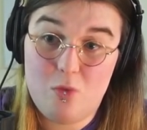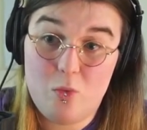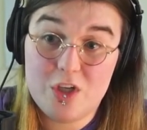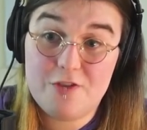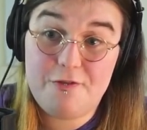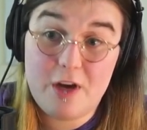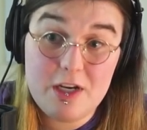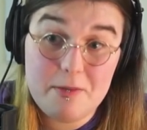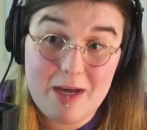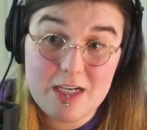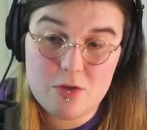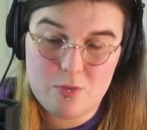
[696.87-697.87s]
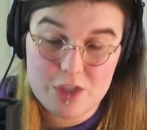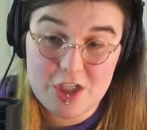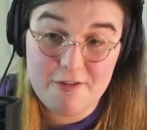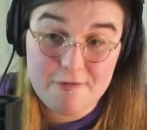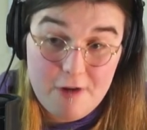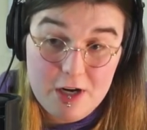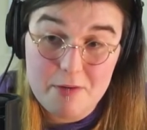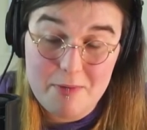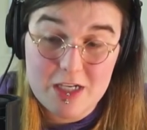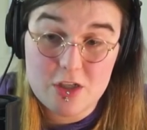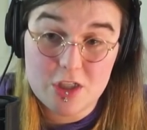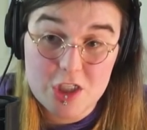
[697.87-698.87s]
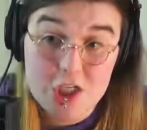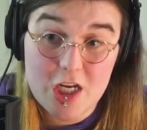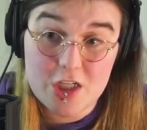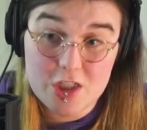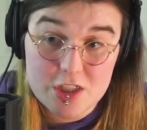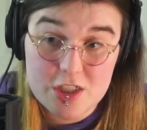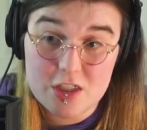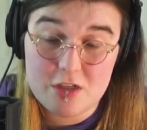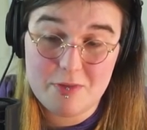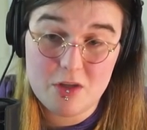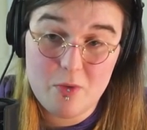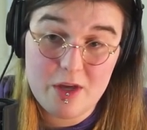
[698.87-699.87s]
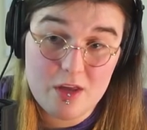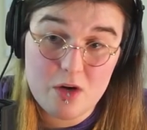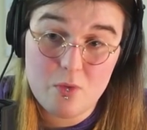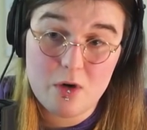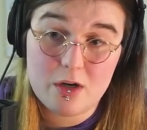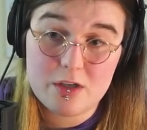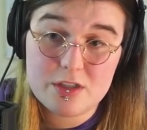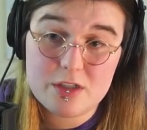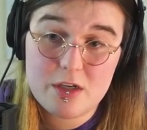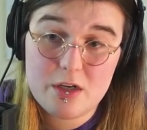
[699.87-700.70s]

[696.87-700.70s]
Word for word: which fundamental which can fundamentally change the system and the way that it works.